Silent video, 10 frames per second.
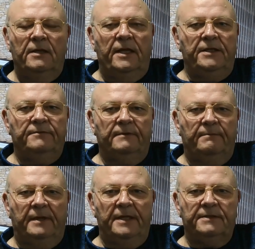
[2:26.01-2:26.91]
These
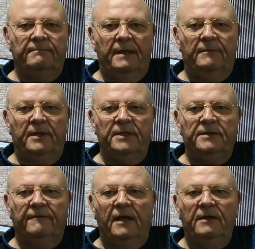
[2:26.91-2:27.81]
repressed memories
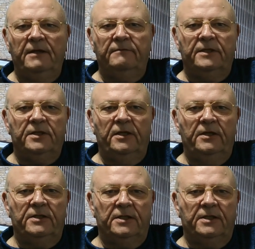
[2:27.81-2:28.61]
have only returned